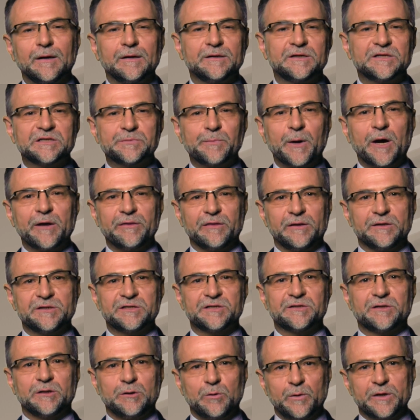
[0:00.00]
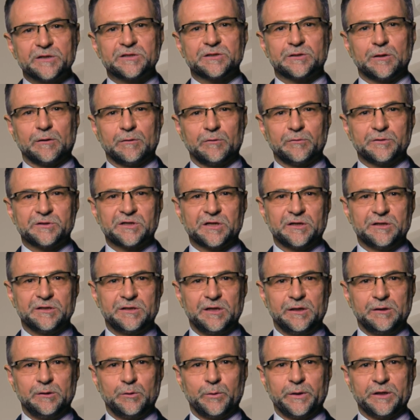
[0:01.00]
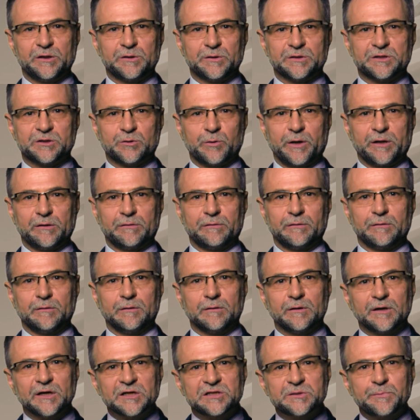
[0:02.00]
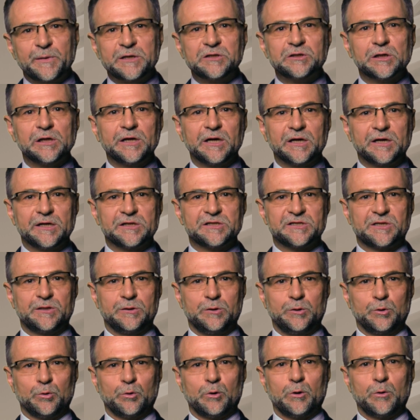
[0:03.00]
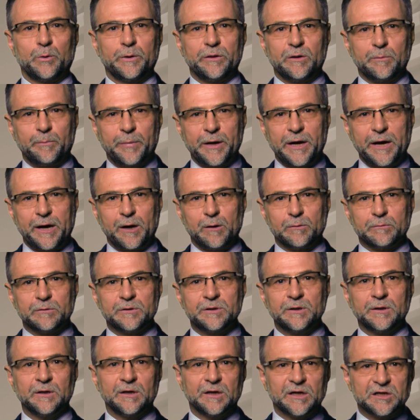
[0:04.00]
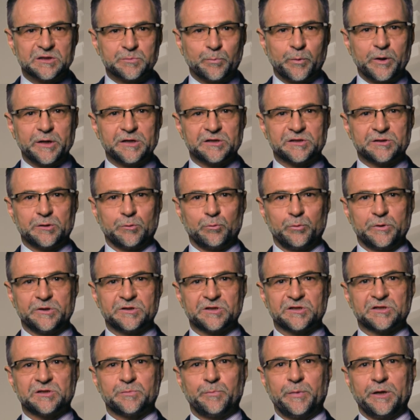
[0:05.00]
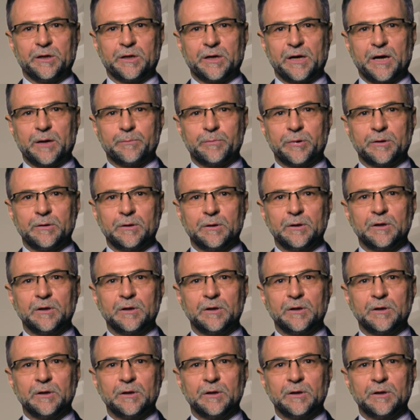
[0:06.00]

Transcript: Despite this, the US dollar is continuing to strengthen, especially against the euro and the pound, as Brexit risks pick up,